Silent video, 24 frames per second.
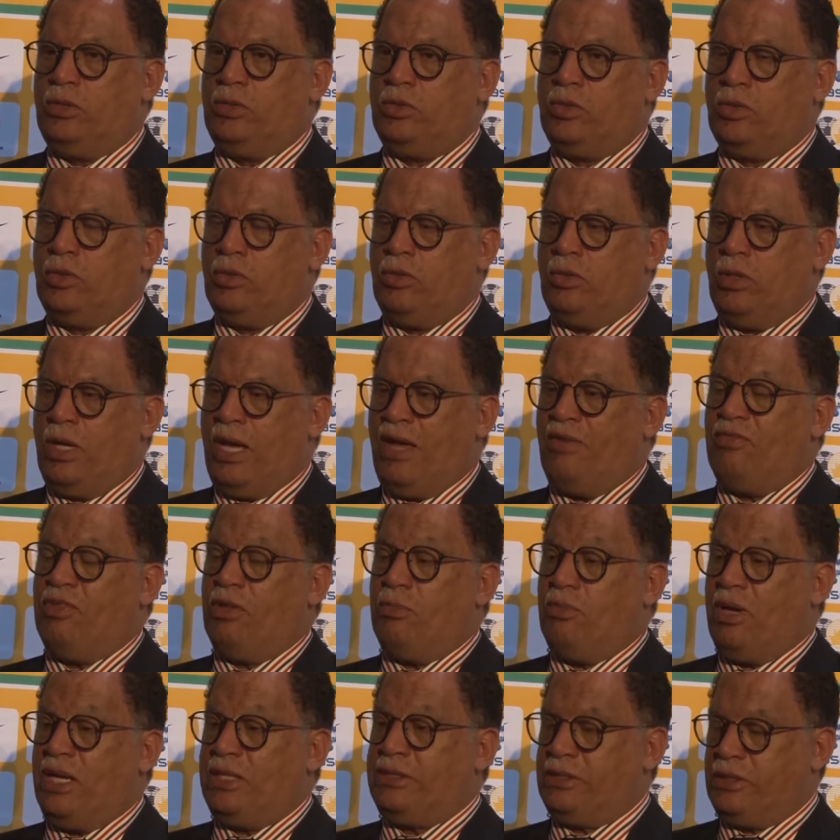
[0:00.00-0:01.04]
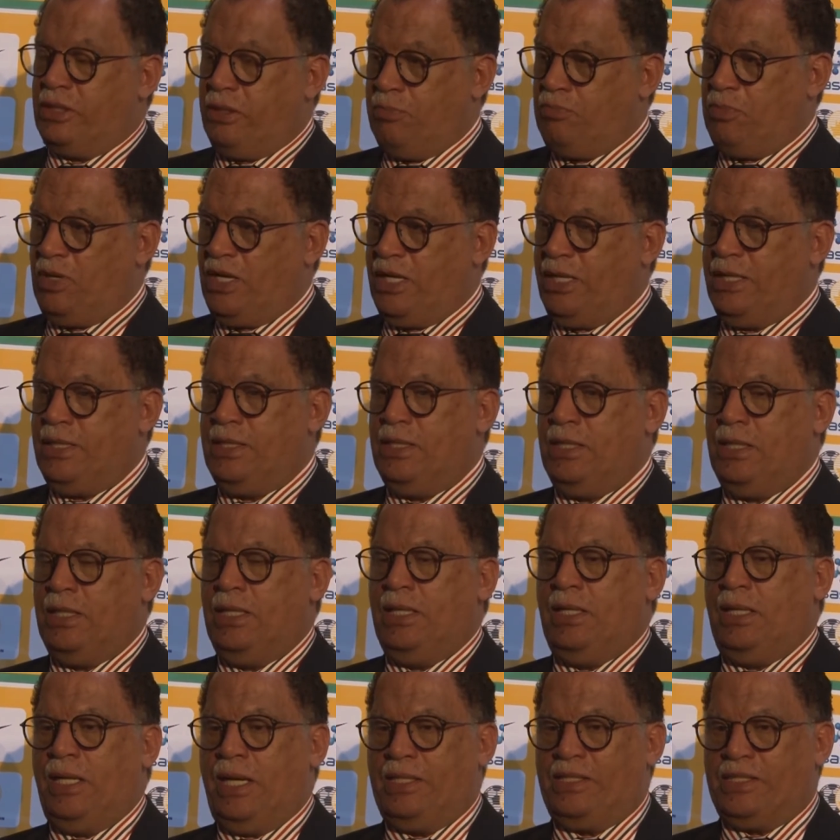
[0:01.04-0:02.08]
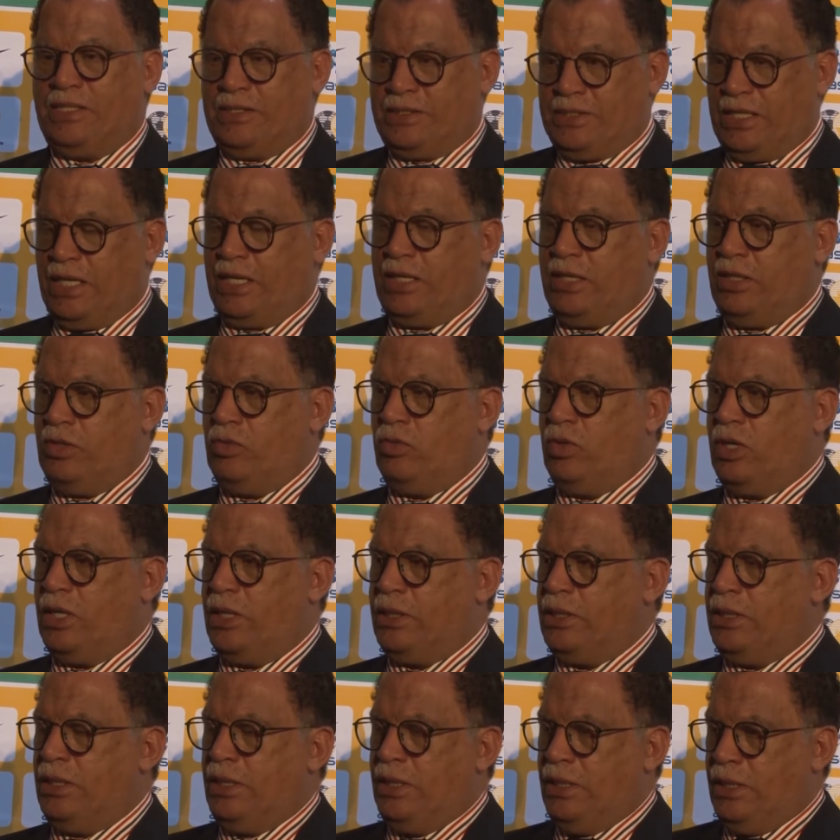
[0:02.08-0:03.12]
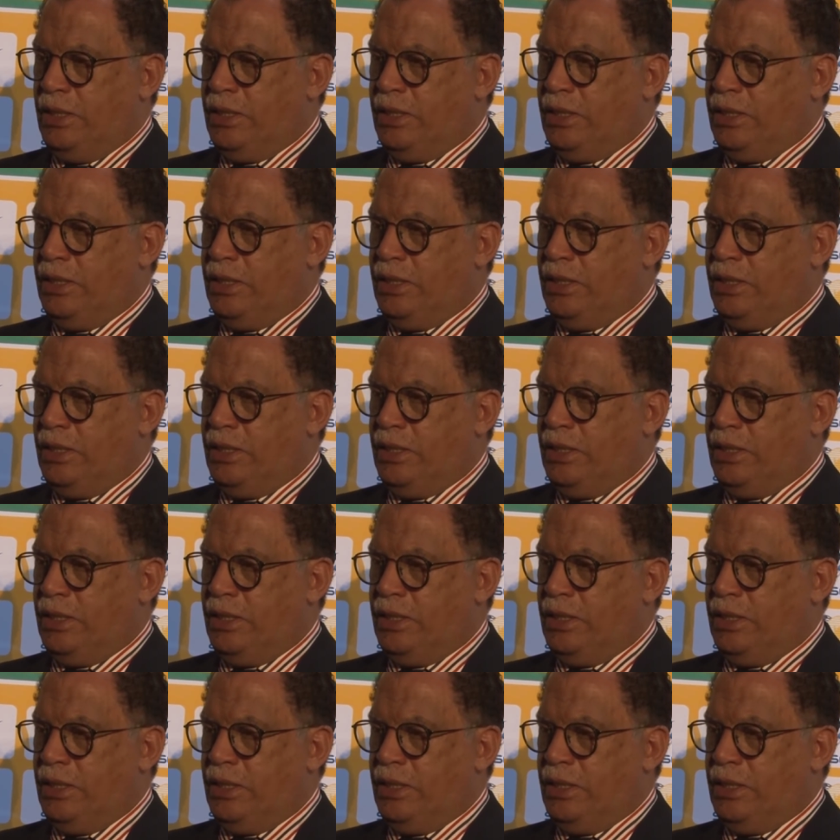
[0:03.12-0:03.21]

to have the match replayed, and the second one